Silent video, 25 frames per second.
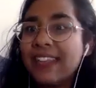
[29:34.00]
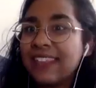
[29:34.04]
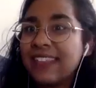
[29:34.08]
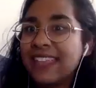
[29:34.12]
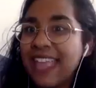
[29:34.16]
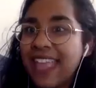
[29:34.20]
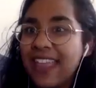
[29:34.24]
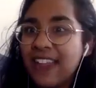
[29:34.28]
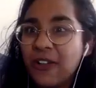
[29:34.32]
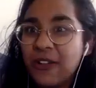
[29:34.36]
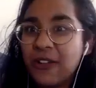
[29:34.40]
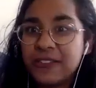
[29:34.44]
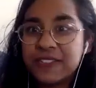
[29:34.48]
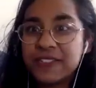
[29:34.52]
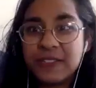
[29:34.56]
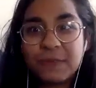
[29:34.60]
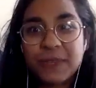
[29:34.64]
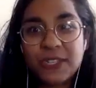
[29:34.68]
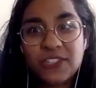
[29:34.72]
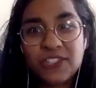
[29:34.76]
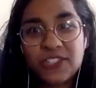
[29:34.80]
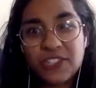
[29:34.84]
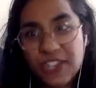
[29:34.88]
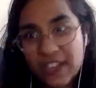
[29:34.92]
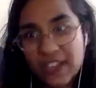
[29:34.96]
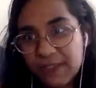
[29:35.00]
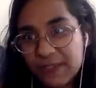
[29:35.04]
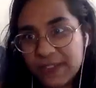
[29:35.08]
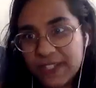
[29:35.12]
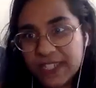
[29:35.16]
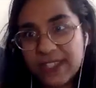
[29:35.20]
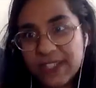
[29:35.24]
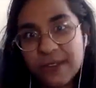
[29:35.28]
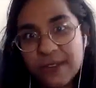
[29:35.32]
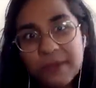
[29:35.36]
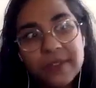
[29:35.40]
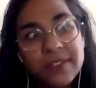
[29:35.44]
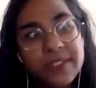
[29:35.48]
can also be
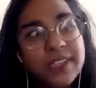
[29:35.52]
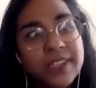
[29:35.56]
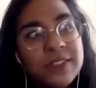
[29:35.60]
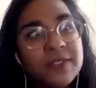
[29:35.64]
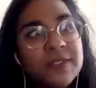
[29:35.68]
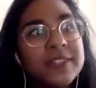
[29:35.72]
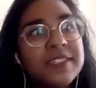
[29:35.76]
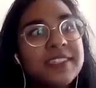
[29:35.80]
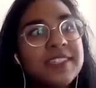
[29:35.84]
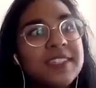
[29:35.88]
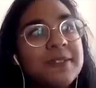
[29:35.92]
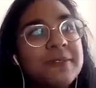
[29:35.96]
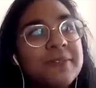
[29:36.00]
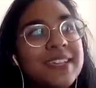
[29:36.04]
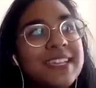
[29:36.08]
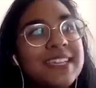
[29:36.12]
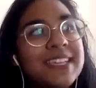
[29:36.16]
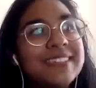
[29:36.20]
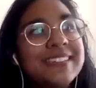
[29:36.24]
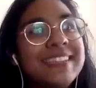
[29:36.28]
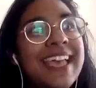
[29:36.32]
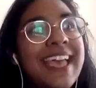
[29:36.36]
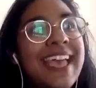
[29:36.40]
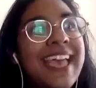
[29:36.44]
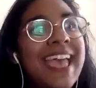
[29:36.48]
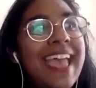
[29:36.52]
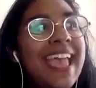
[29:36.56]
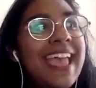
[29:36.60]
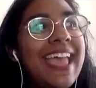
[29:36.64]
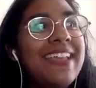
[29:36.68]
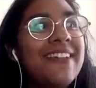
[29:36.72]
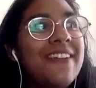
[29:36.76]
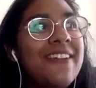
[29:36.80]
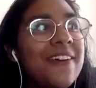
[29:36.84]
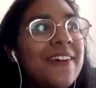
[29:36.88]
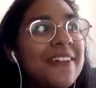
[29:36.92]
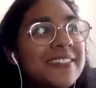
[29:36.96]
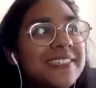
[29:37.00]
shifting in really interesting ways.
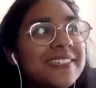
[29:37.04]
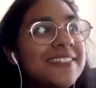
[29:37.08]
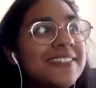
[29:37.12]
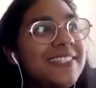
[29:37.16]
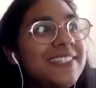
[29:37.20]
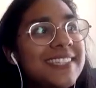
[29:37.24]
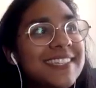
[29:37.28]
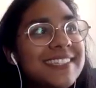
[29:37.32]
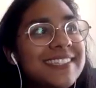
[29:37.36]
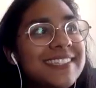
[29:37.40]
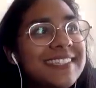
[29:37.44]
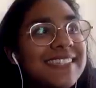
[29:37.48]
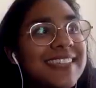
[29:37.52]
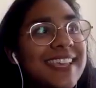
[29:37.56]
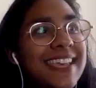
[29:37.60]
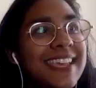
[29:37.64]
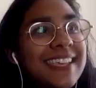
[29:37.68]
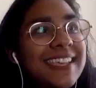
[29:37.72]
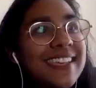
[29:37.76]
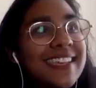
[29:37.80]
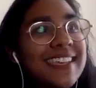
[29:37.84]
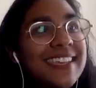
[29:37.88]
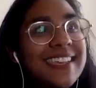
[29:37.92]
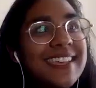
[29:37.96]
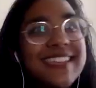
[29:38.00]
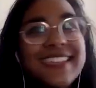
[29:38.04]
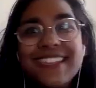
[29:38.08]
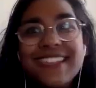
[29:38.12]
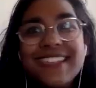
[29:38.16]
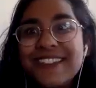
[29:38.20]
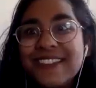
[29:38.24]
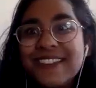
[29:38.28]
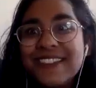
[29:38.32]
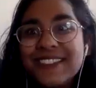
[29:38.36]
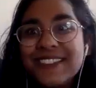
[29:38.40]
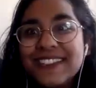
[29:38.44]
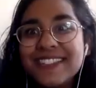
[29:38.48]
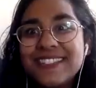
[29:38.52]
And also just like, you
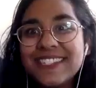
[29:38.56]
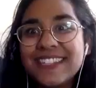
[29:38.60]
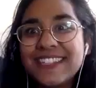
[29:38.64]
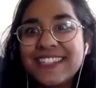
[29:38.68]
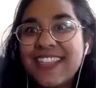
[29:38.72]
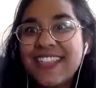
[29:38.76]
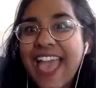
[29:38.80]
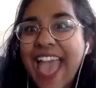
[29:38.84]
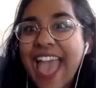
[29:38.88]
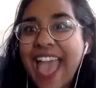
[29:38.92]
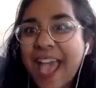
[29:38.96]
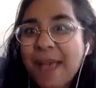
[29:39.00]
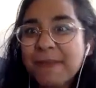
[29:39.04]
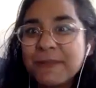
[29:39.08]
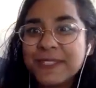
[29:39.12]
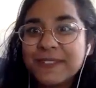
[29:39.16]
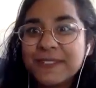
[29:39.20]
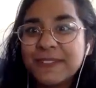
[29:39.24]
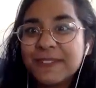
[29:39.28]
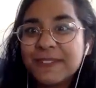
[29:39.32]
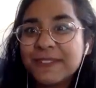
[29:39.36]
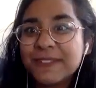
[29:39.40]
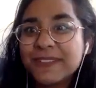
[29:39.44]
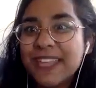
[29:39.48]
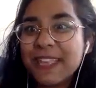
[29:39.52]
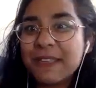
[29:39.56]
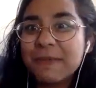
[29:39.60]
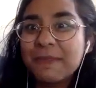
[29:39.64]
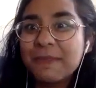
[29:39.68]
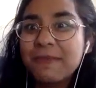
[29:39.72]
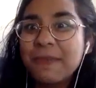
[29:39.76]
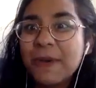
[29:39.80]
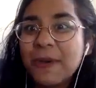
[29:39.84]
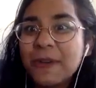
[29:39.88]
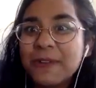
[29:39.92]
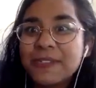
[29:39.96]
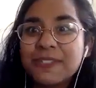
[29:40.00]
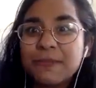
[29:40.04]
know, this like the absolute like
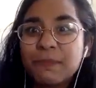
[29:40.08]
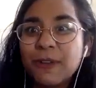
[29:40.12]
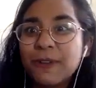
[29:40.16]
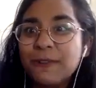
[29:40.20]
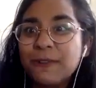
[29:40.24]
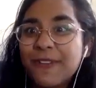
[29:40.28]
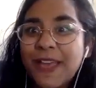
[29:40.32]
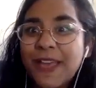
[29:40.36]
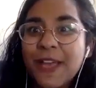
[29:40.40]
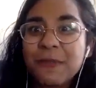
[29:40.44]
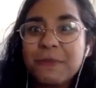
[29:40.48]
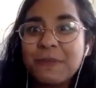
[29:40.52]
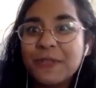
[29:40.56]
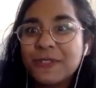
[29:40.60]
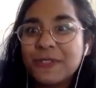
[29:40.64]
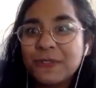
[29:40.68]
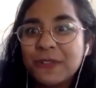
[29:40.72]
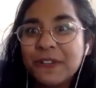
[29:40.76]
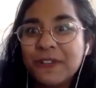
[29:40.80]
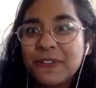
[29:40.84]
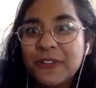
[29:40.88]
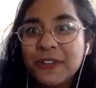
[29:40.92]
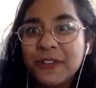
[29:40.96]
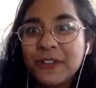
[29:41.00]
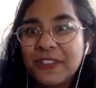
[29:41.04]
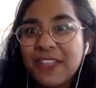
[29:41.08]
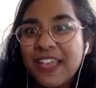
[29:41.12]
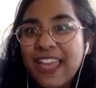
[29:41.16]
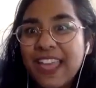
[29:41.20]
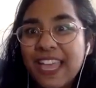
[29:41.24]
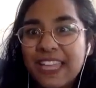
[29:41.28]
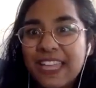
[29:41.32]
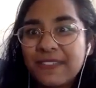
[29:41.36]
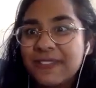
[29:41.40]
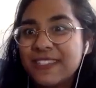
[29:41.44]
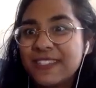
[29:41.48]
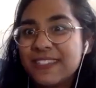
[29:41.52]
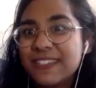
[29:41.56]
most profound mystery of our
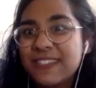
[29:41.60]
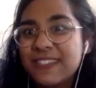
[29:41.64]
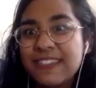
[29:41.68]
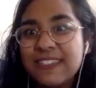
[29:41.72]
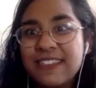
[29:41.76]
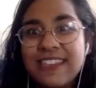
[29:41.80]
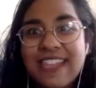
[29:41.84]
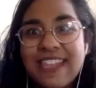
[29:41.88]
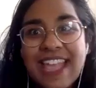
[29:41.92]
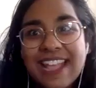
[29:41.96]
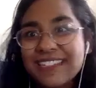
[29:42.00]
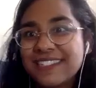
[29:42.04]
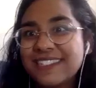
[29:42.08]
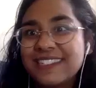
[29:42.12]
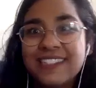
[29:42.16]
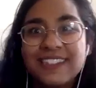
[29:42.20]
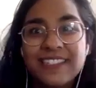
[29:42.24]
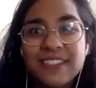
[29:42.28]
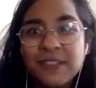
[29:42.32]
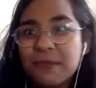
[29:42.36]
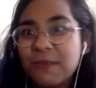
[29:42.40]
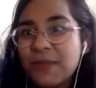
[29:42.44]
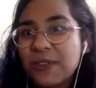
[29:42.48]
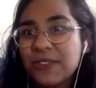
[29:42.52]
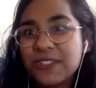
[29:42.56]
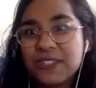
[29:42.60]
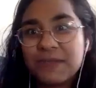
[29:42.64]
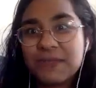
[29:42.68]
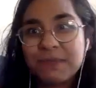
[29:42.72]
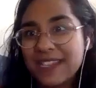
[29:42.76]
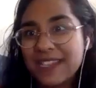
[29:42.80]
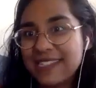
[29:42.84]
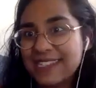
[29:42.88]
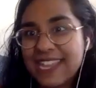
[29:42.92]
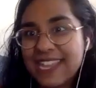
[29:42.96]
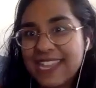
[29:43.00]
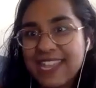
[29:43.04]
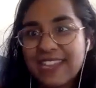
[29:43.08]
lives next to the most
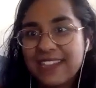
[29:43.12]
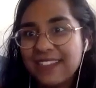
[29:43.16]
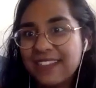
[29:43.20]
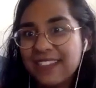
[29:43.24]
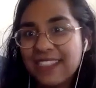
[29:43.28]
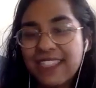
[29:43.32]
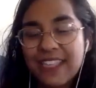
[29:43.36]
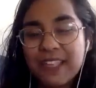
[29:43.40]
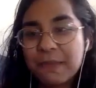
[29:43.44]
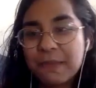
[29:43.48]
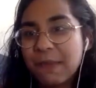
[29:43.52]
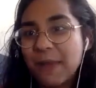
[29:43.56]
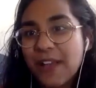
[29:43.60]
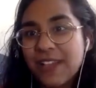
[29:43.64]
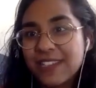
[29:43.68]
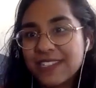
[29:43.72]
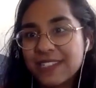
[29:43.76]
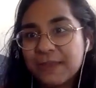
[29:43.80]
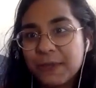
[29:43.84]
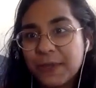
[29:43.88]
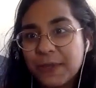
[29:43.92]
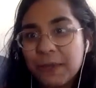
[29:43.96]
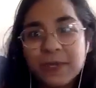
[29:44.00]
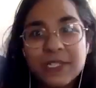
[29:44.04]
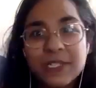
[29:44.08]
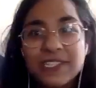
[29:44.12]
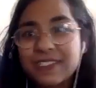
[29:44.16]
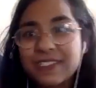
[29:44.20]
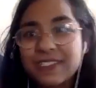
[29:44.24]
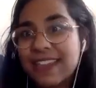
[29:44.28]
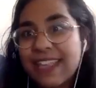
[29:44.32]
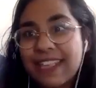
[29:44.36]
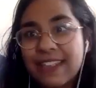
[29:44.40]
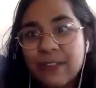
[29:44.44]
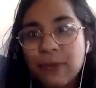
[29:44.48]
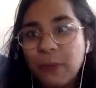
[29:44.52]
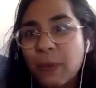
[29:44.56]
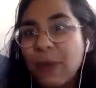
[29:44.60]
mundane thing possible, which is
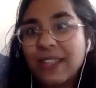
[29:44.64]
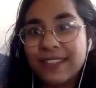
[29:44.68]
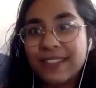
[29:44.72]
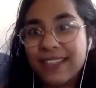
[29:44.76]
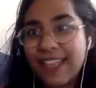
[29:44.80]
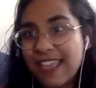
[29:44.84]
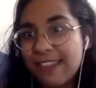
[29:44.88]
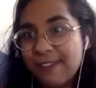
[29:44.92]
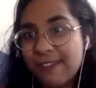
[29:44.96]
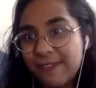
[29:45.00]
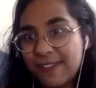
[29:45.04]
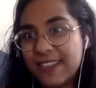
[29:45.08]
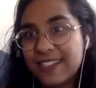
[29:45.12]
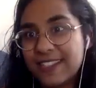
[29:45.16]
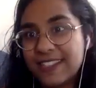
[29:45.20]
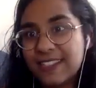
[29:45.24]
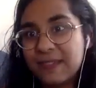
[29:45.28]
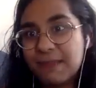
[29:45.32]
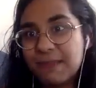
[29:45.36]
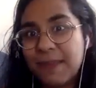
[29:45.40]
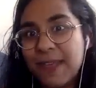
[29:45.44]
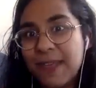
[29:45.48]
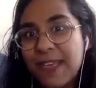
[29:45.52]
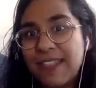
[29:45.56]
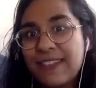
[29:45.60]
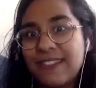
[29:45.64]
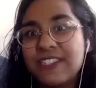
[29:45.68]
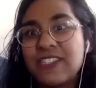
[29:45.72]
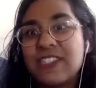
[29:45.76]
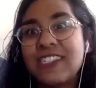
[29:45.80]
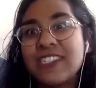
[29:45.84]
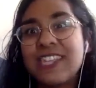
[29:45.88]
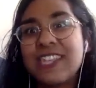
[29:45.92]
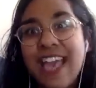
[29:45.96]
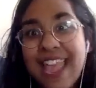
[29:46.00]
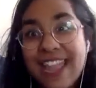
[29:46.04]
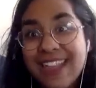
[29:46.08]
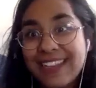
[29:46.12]
like what life is, but
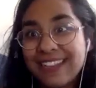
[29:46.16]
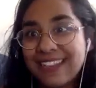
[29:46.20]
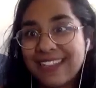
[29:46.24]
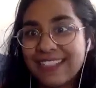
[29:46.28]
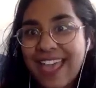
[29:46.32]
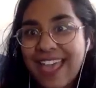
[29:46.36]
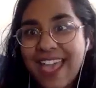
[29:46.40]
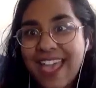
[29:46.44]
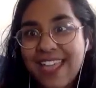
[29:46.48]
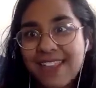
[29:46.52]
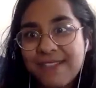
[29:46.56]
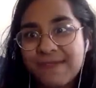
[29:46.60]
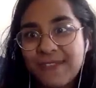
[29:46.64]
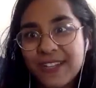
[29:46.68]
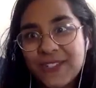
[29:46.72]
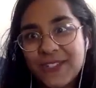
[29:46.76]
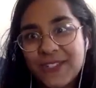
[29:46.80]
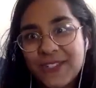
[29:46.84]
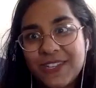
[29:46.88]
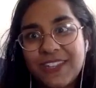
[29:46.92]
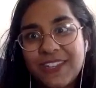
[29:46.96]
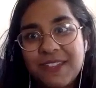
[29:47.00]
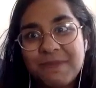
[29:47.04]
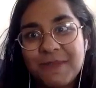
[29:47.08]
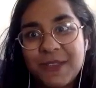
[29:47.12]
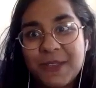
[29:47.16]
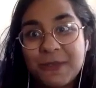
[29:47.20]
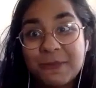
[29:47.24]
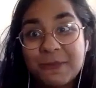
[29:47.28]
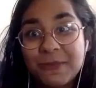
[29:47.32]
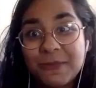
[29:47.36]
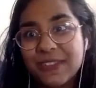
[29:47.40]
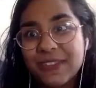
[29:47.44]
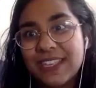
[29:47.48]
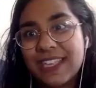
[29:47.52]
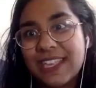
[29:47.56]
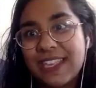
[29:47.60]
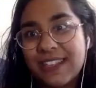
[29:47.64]
just heightening that in fiction can be a
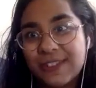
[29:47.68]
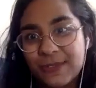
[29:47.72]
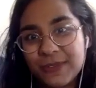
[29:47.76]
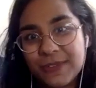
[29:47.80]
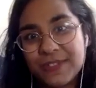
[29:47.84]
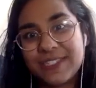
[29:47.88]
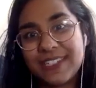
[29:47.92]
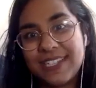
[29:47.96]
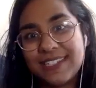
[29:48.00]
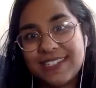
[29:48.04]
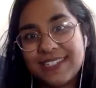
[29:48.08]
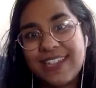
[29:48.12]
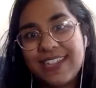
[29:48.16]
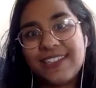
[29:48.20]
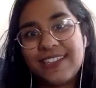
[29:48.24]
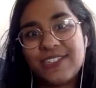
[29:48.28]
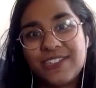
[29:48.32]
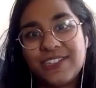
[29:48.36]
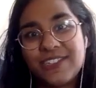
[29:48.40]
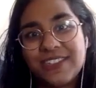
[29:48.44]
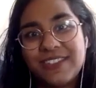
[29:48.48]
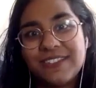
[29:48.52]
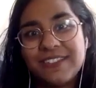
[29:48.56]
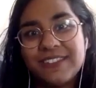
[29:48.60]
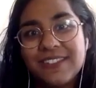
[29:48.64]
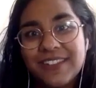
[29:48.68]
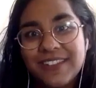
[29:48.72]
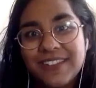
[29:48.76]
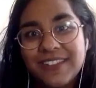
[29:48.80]
really interesting tension.